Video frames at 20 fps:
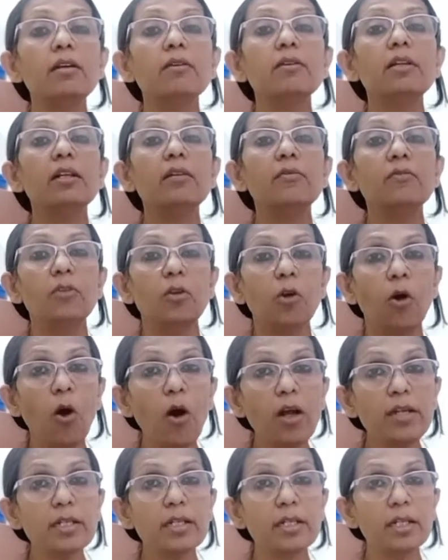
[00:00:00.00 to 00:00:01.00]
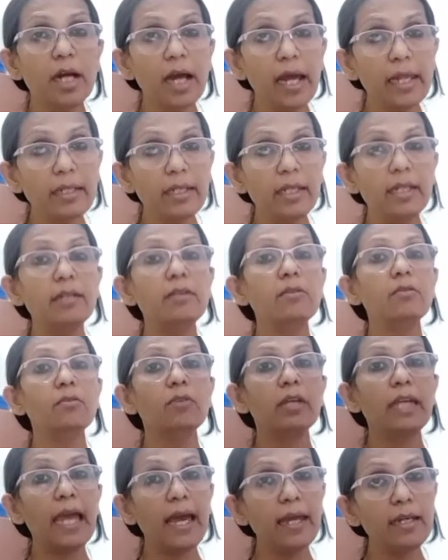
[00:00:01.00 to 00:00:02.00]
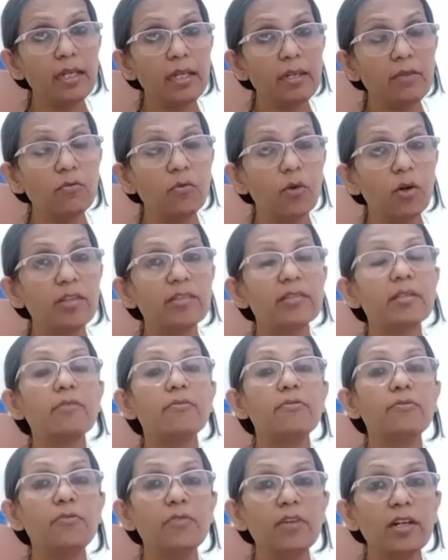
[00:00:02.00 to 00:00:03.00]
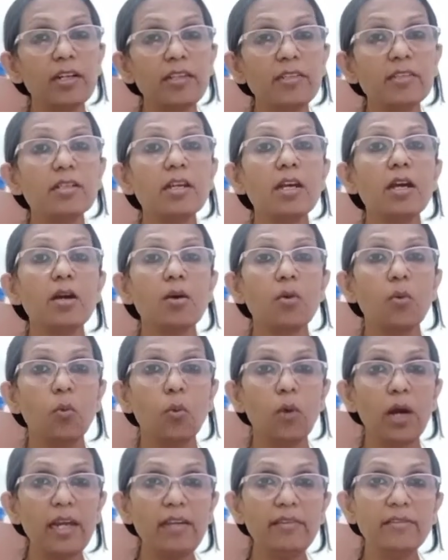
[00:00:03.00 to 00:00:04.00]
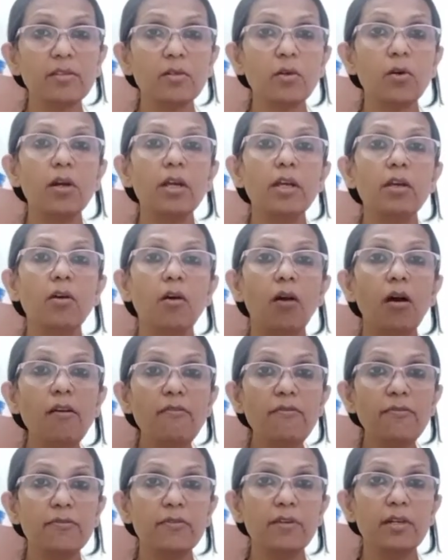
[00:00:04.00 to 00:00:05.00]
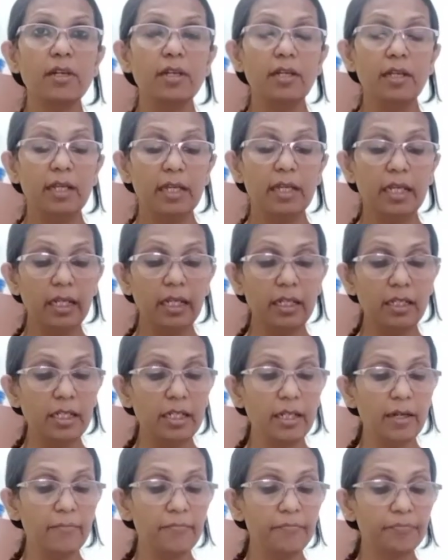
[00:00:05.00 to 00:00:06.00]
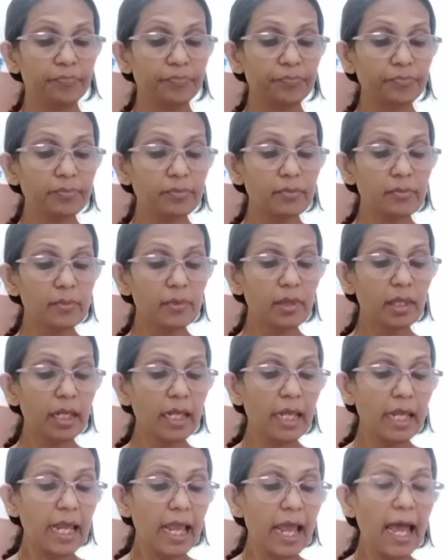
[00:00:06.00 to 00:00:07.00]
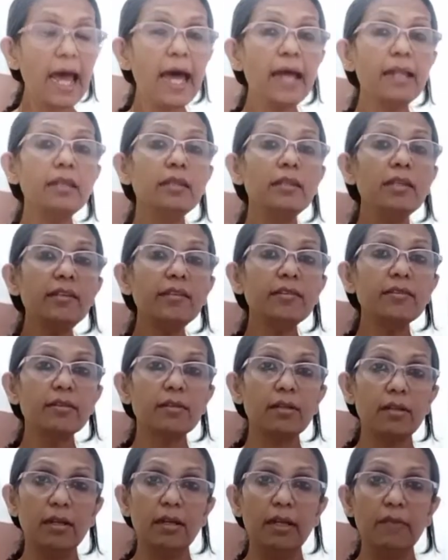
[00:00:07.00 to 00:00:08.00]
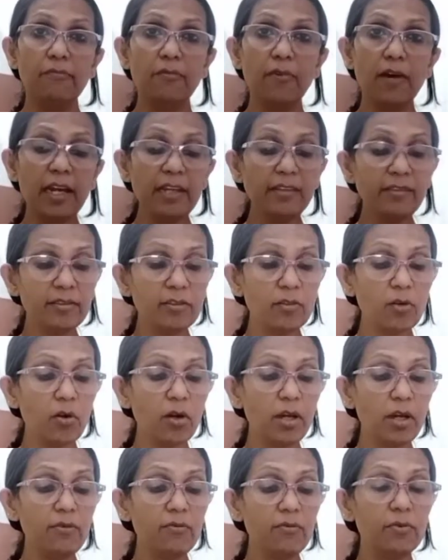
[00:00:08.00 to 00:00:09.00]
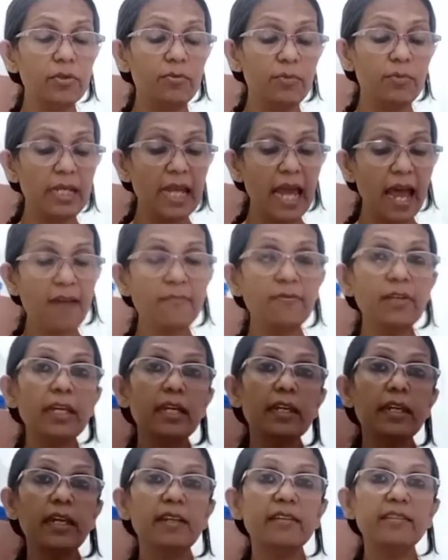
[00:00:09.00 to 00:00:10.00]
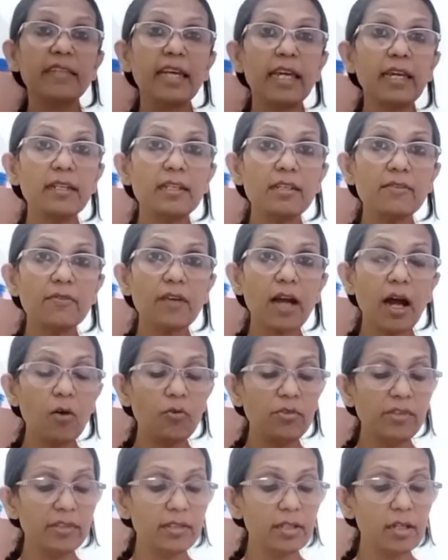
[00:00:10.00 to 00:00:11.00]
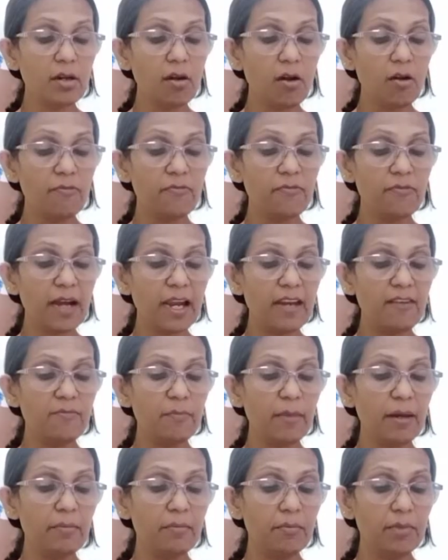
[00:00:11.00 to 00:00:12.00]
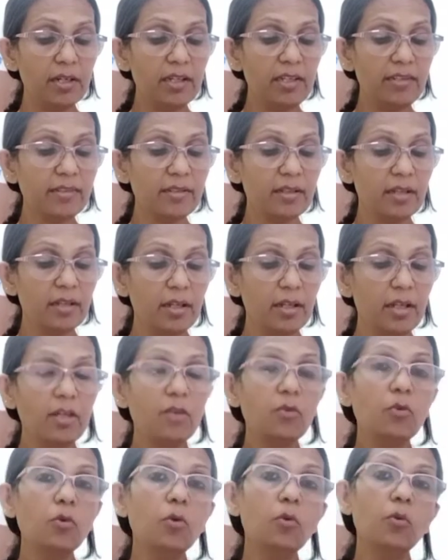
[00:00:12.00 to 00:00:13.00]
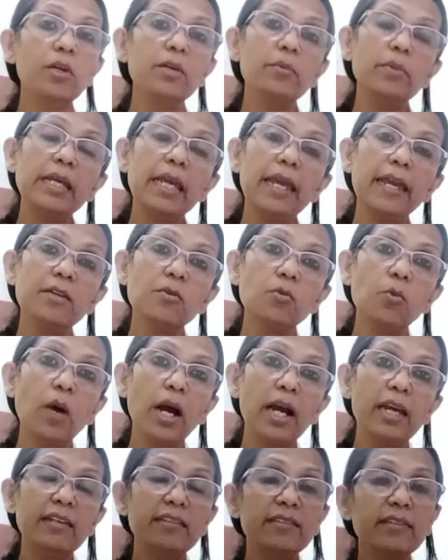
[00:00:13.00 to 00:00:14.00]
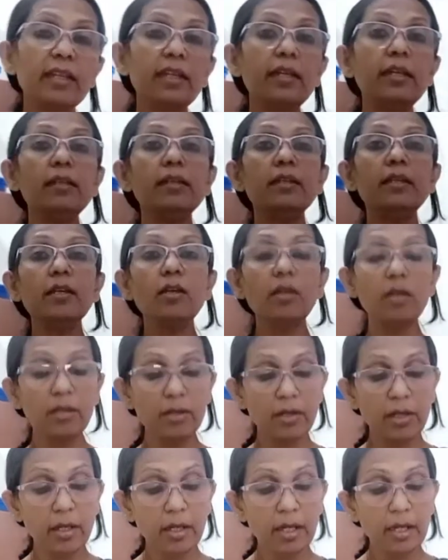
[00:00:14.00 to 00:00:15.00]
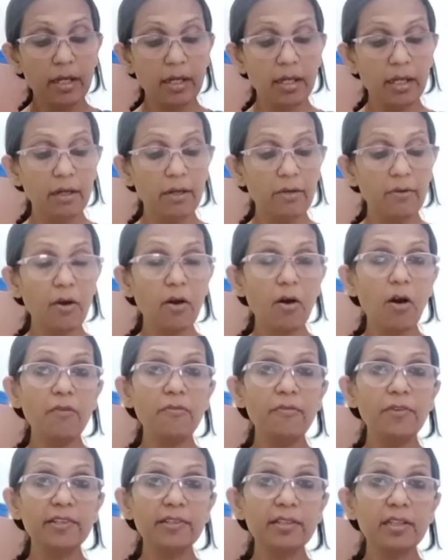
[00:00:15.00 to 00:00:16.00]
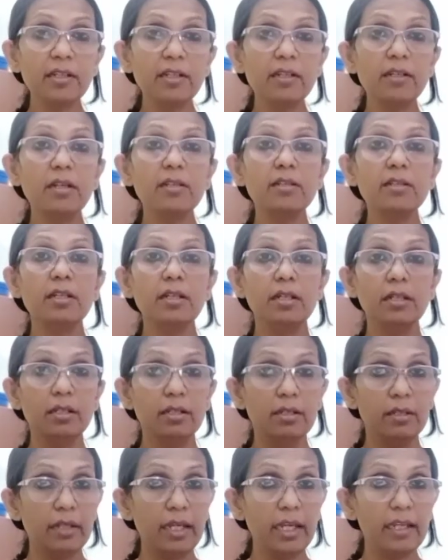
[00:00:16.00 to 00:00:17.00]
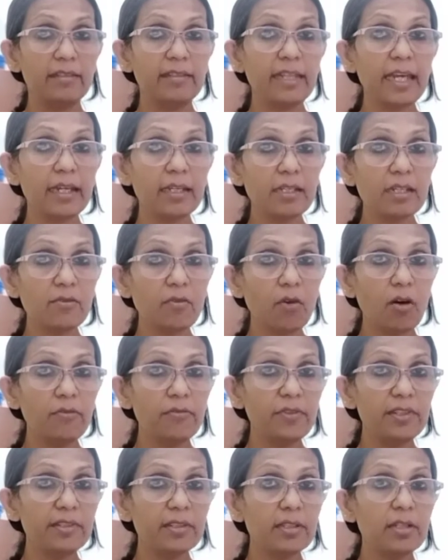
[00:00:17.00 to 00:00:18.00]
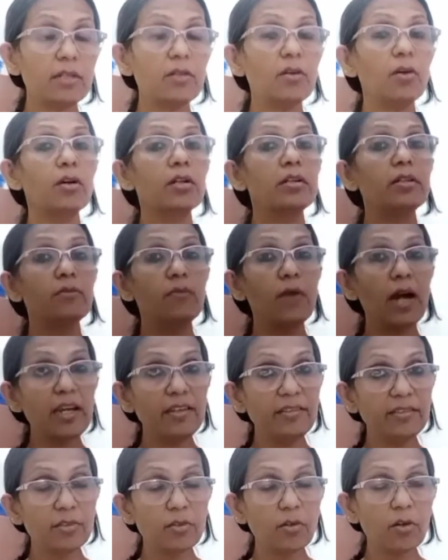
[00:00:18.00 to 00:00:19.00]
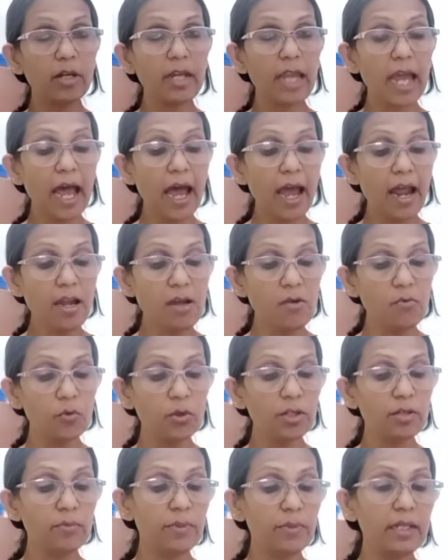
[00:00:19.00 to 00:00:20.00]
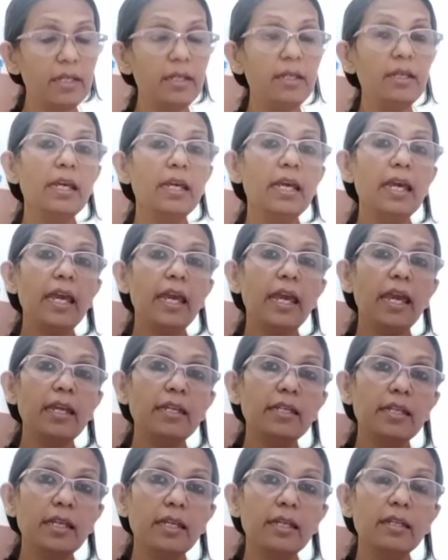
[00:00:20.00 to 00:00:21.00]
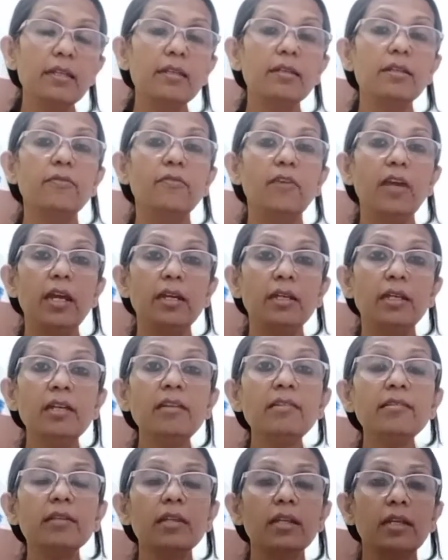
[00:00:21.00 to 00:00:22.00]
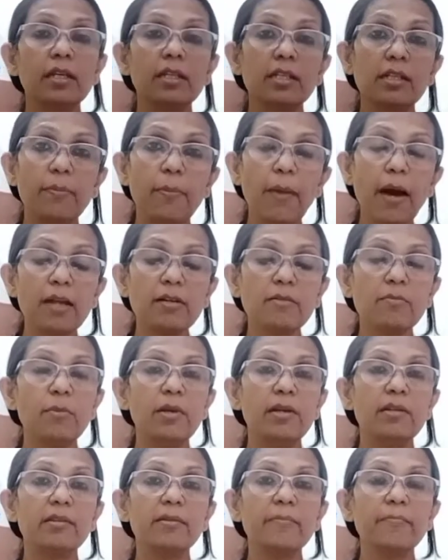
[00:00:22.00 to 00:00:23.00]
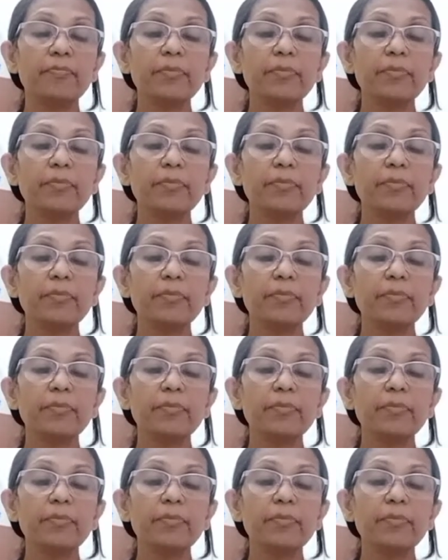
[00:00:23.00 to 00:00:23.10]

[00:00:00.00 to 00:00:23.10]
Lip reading: The Lord Canning was the first viceroy of India. And this viceroy would be having an executive council of 5 members who would be advising the officer, the executive officer or the viceroy, and would be heading the various departments.